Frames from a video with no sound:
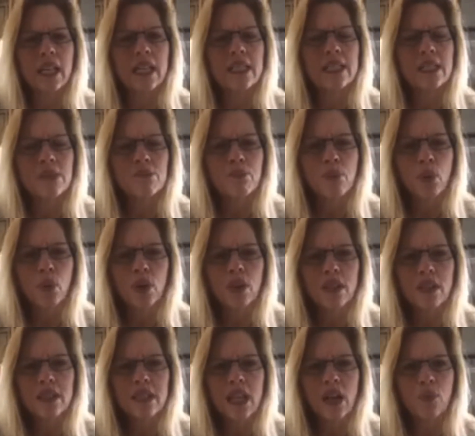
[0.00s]
It's
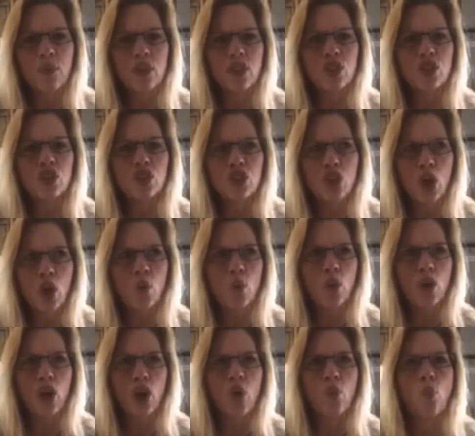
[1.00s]
important that we show
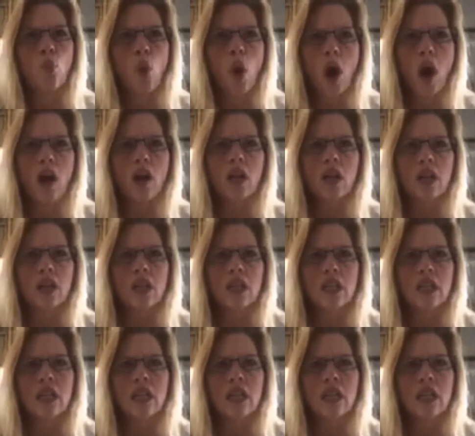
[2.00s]
what our walk